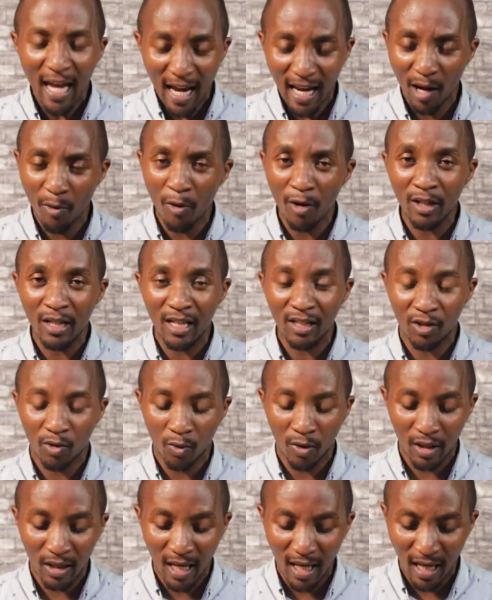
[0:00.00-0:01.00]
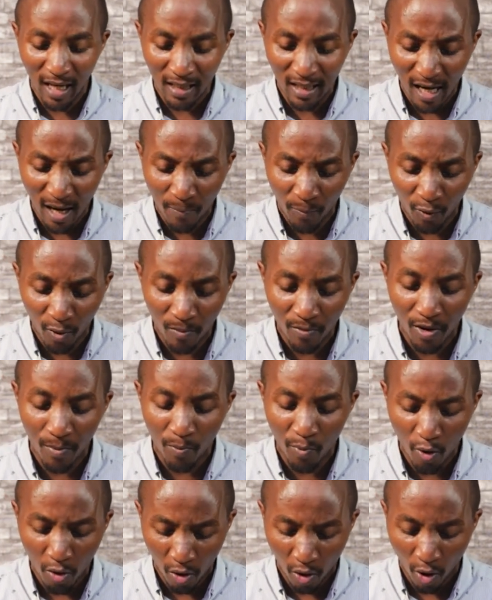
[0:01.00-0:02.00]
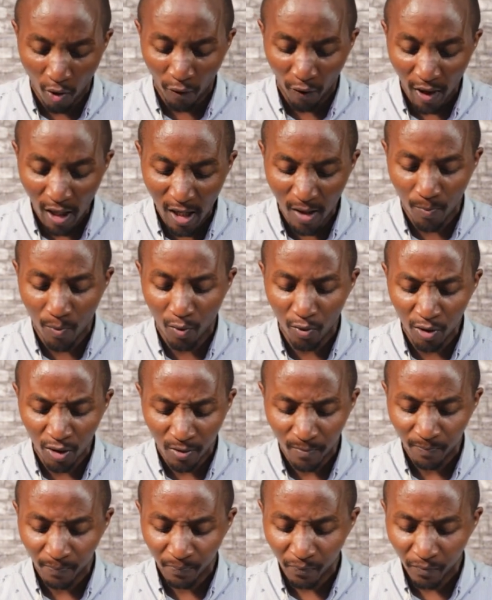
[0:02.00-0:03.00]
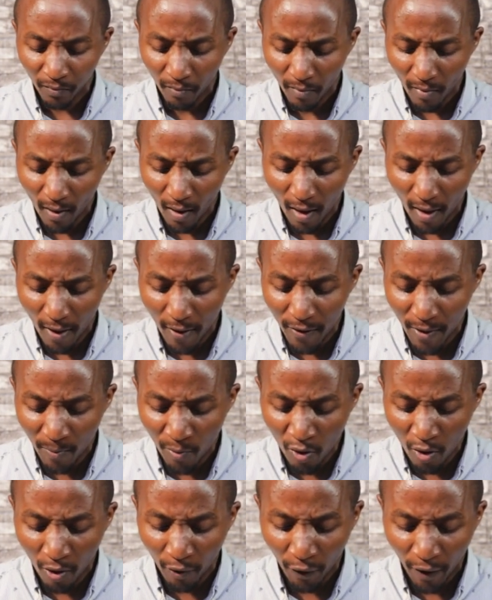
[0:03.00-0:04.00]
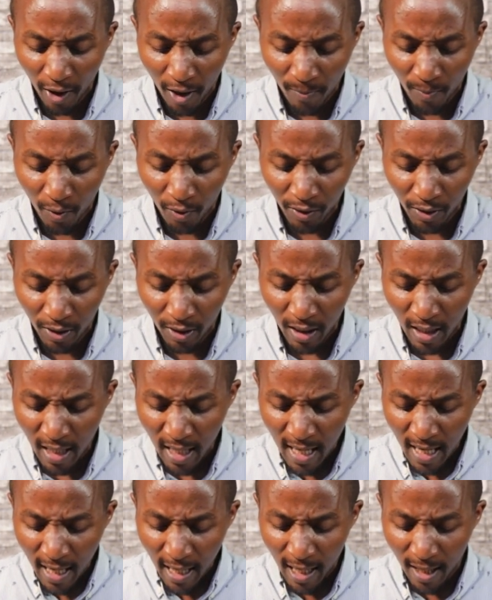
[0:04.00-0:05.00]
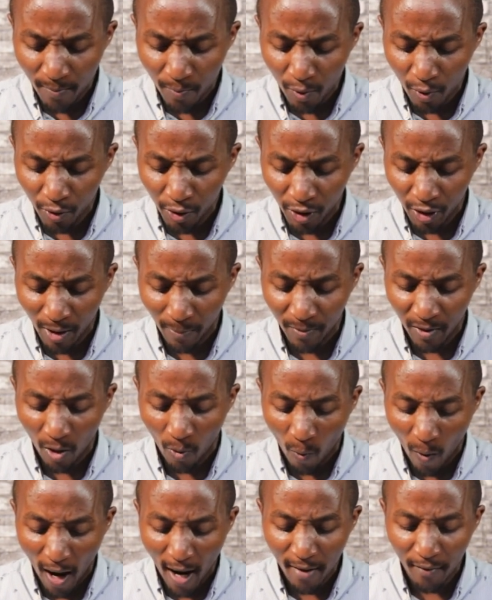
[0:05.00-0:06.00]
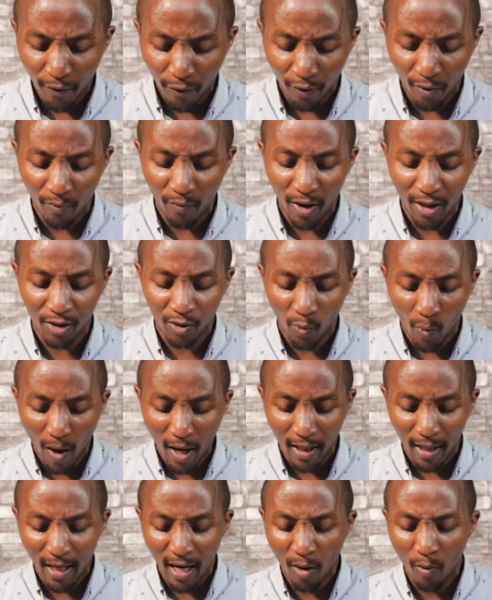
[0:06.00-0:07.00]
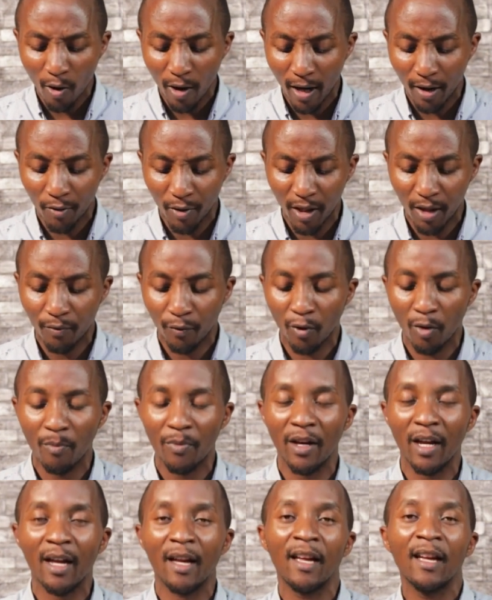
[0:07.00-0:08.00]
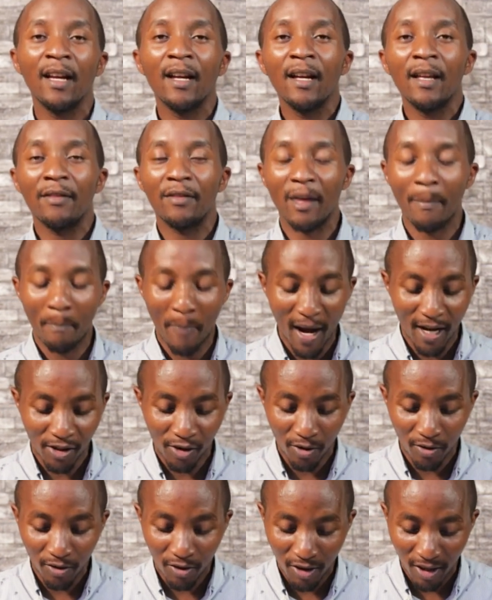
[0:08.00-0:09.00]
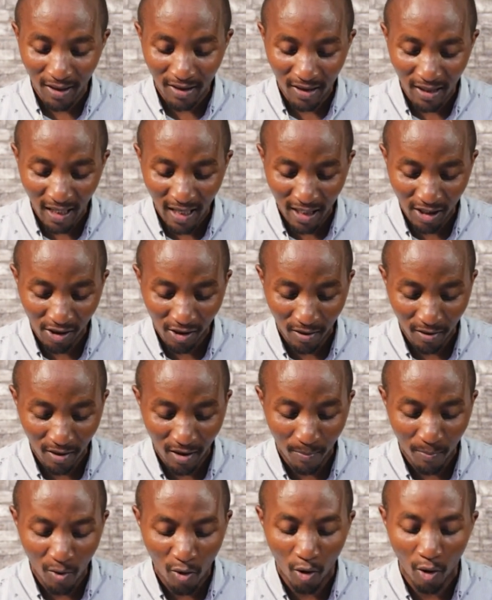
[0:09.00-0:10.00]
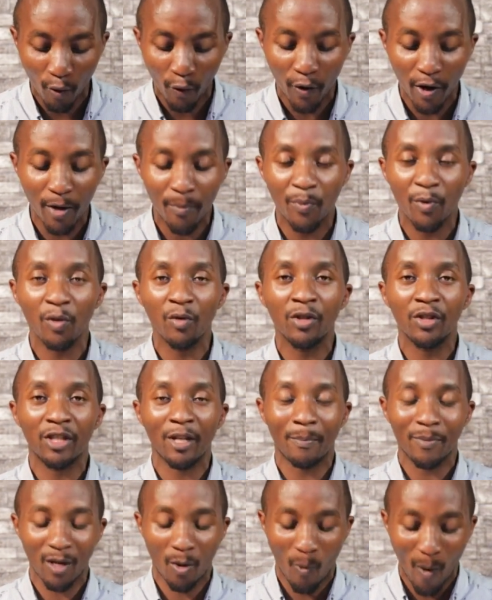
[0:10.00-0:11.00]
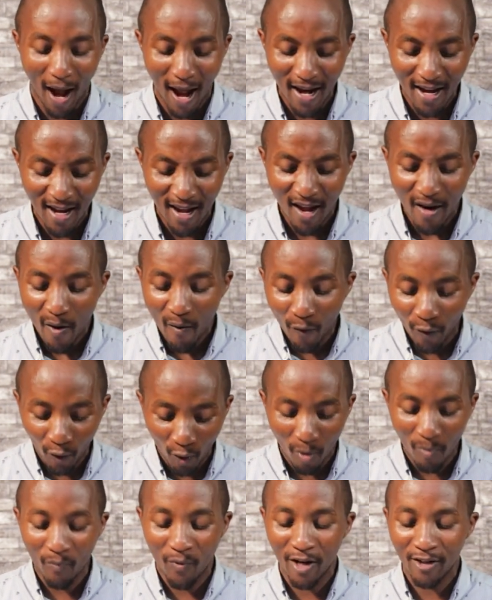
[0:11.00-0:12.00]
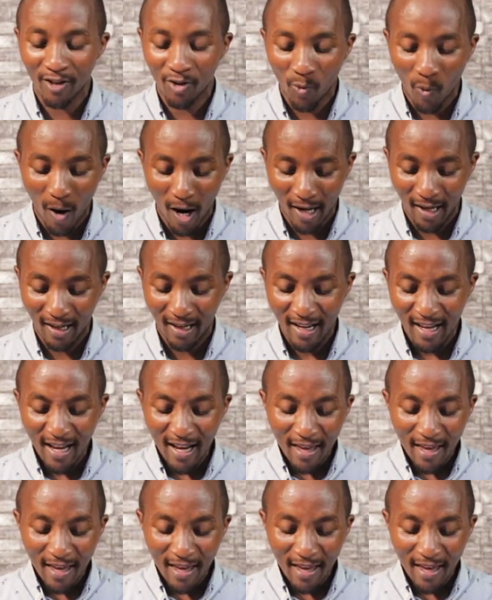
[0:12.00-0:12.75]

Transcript: And I want us to take it up from the book of Hebrews, the book of Hebrews, Hebrews chapter one from verse one. And I want to read from the, the Passion Translation, the book of Hebrews chapter one from verse one.